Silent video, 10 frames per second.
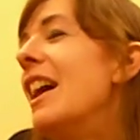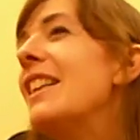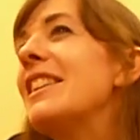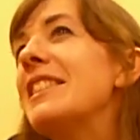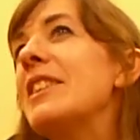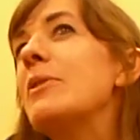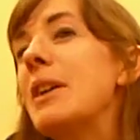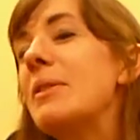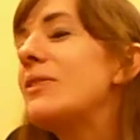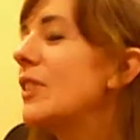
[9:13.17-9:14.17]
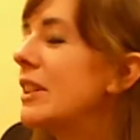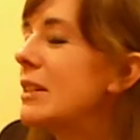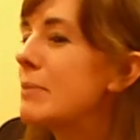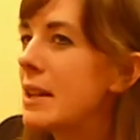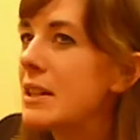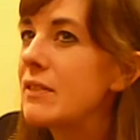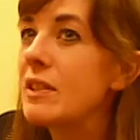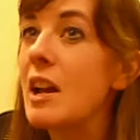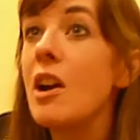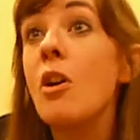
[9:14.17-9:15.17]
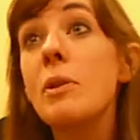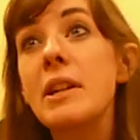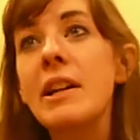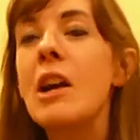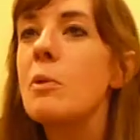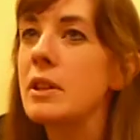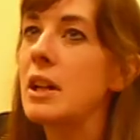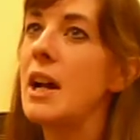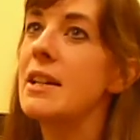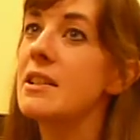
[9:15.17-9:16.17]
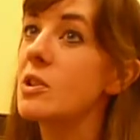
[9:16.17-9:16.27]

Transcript: And the thing was, I was very competitive, and I always hung out with guys,